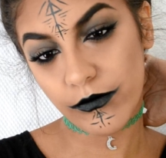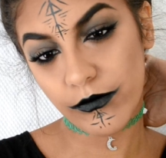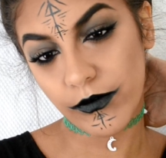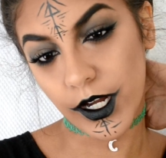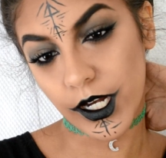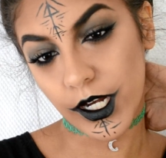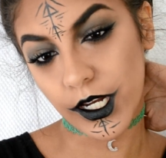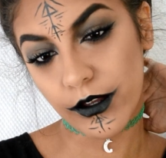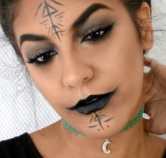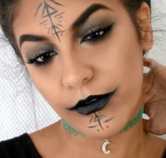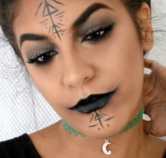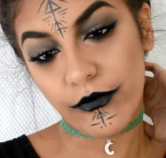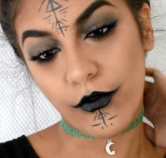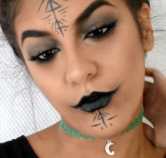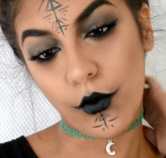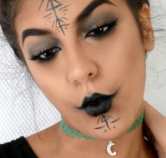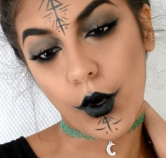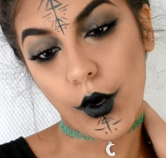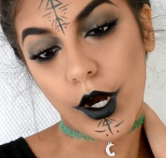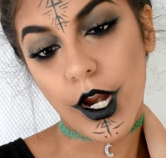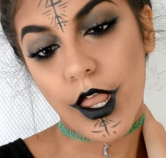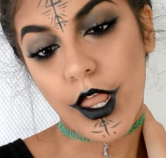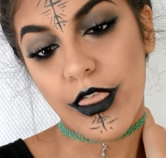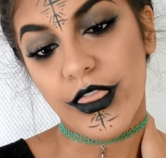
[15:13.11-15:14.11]
ready
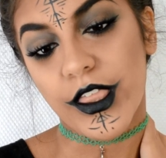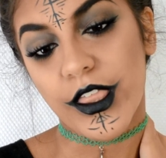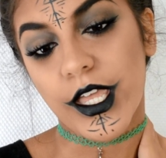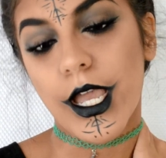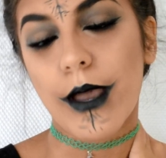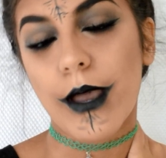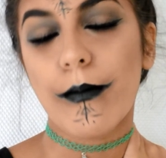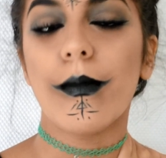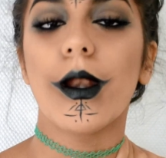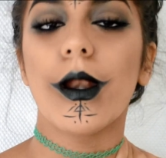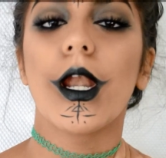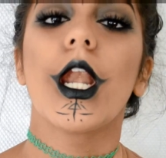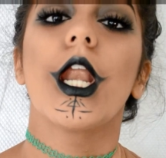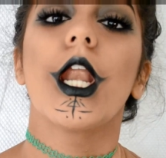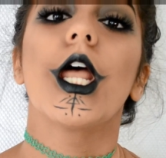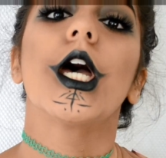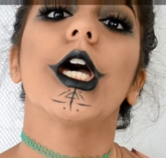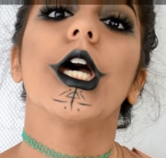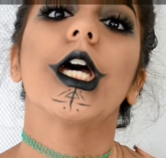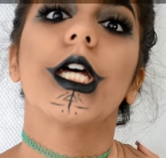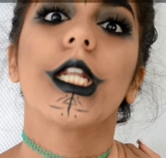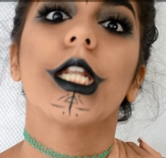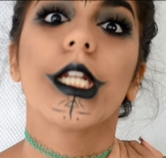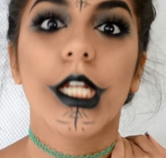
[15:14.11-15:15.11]
for the
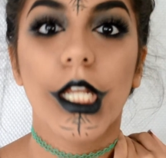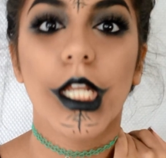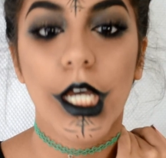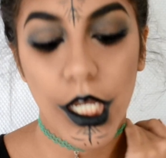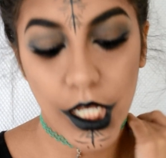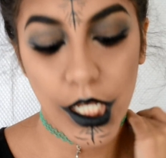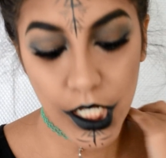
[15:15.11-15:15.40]
blood.